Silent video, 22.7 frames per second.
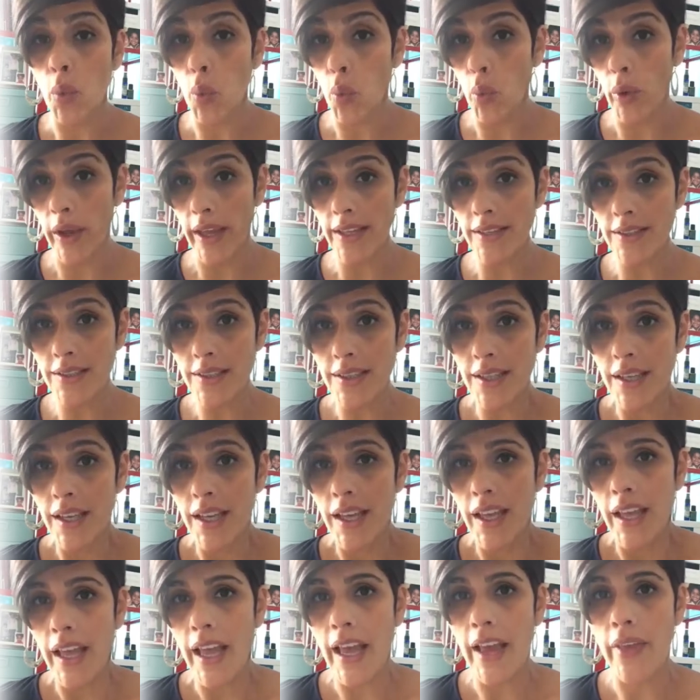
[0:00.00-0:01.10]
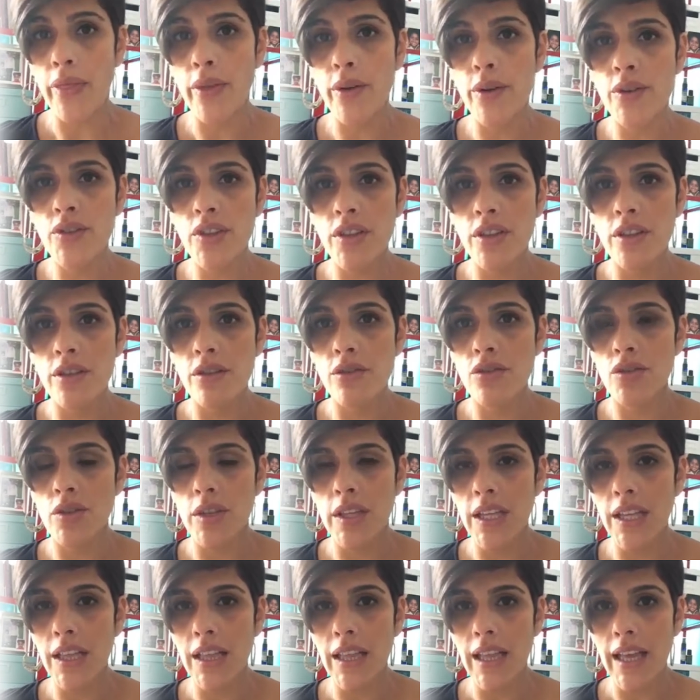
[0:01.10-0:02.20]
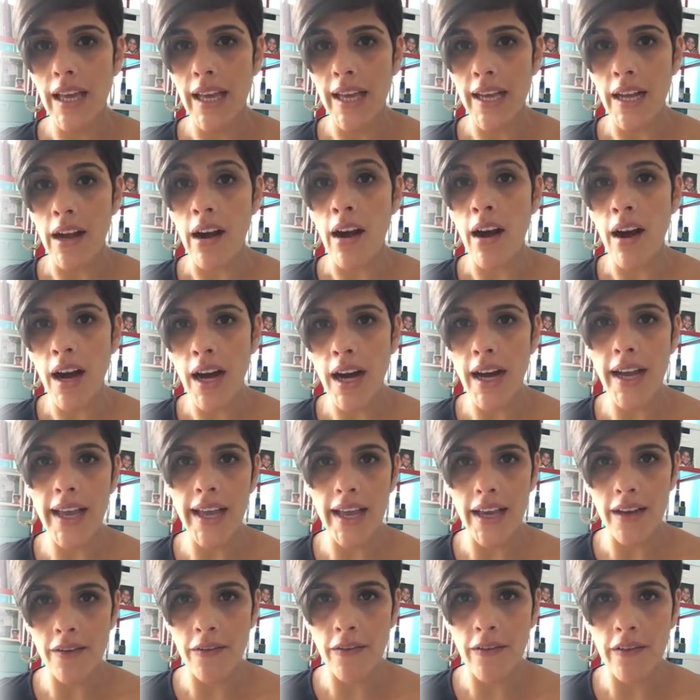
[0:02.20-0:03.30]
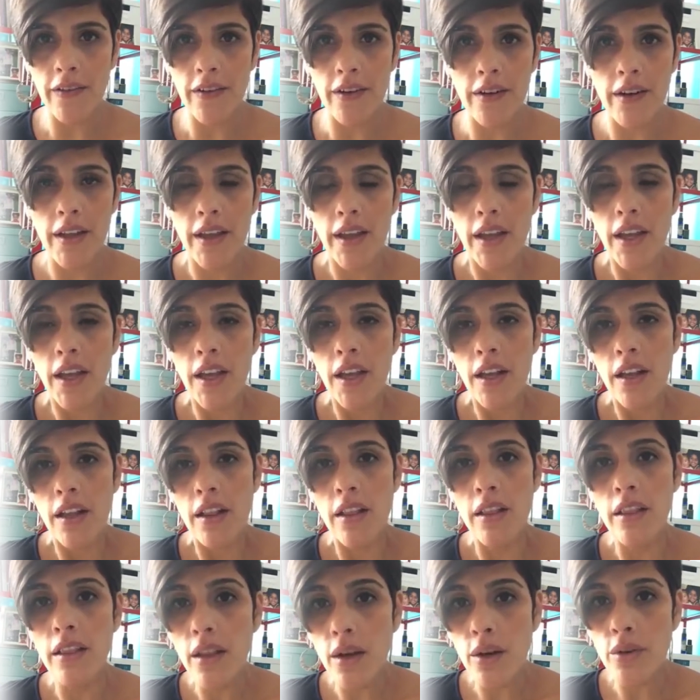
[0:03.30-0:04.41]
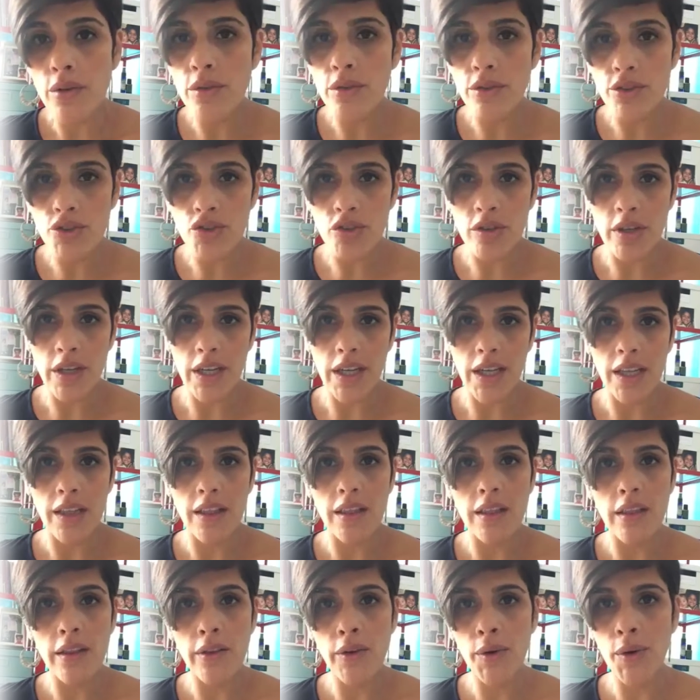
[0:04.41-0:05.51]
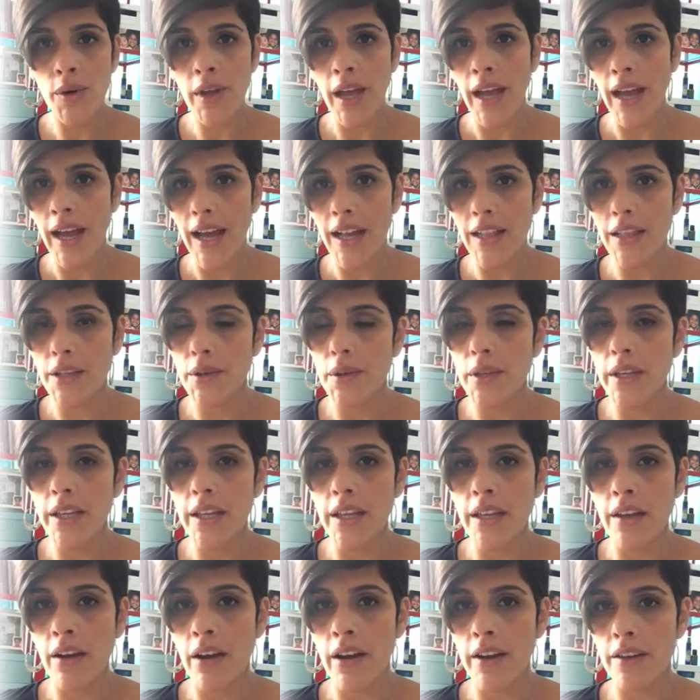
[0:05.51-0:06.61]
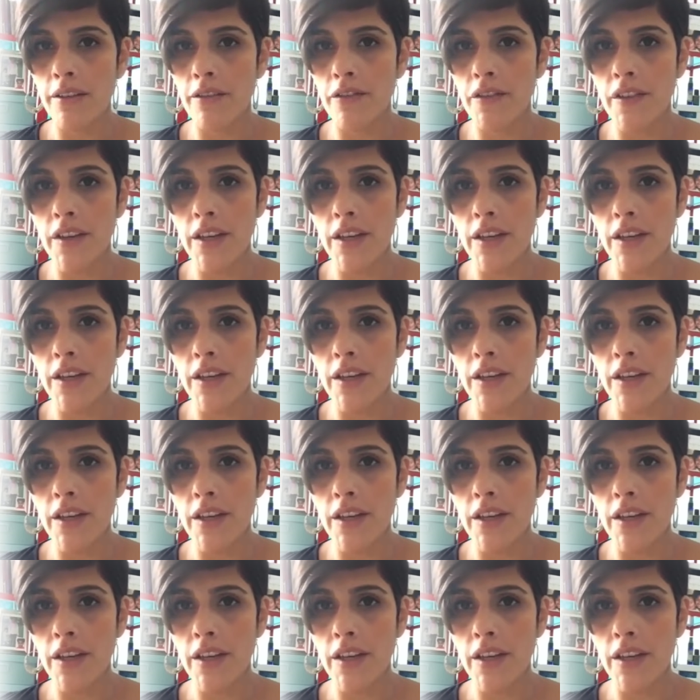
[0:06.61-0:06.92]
weight. And those are usually like a high effort, low nutrient, low calorie kind of